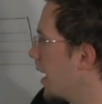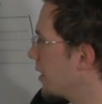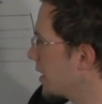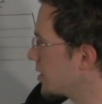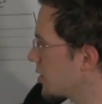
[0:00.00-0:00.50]
now
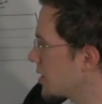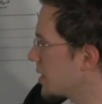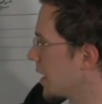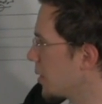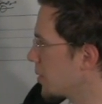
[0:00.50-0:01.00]
let's just
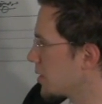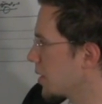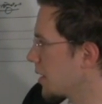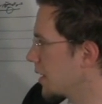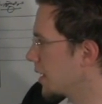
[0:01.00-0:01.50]
say we're
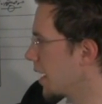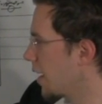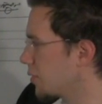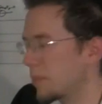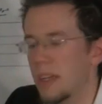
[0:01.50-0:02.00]
starting in
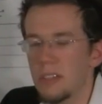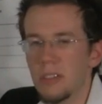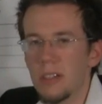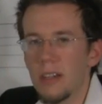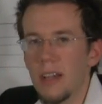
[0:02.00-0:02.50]
F
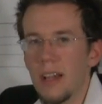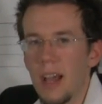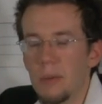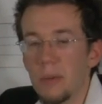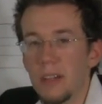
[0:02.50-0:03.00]
major
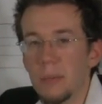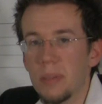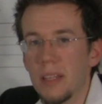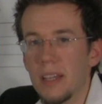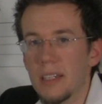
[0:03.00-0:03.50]
and we're going
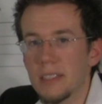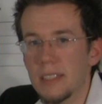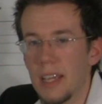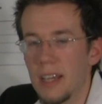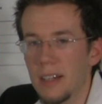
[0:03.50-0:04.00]
to play a
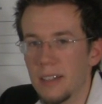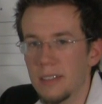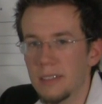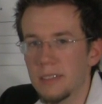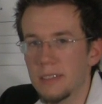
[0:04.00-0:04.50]

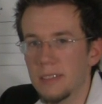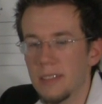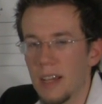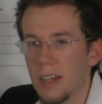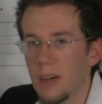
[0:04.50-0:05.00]
scale
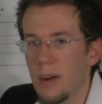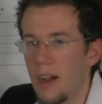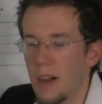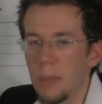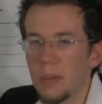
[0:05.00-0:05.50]
and go
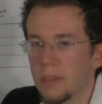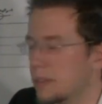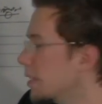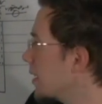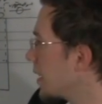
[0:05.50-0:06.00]
up,
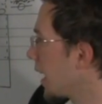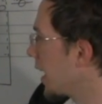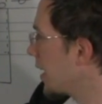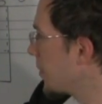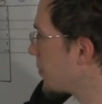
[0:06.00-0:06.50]

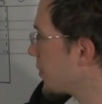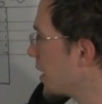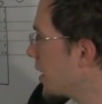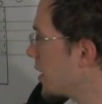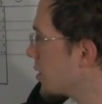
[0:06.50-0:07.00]
okay?
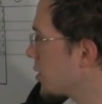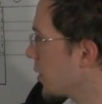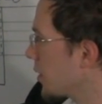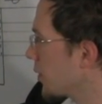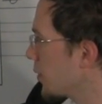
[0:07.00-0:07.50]

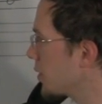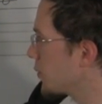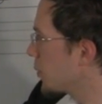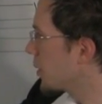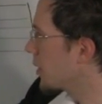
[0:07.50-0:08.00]
So the
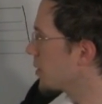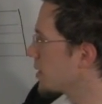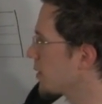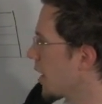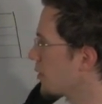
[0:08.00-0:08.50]
first 4
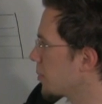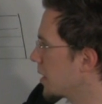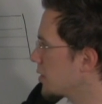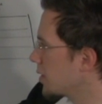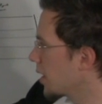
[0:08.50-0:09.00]
notes of F
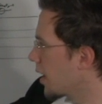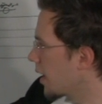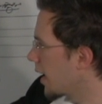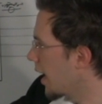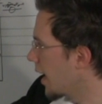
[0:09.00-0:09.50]
major
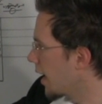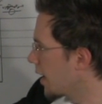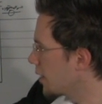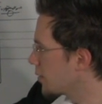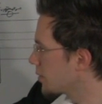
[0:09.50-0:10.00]
are
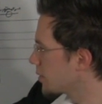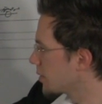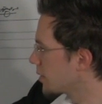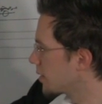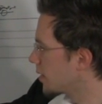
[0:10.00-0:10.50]
F,
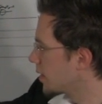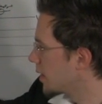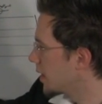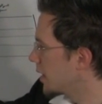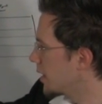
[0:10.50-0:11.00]

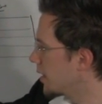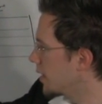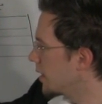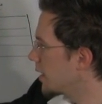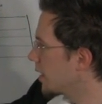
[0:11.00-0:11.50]

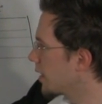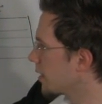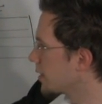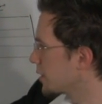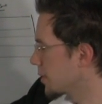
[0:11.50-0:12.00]

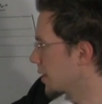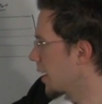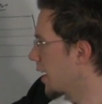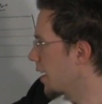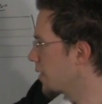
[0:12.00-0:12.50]

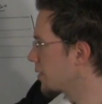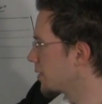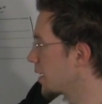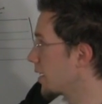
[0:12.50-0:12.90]
F,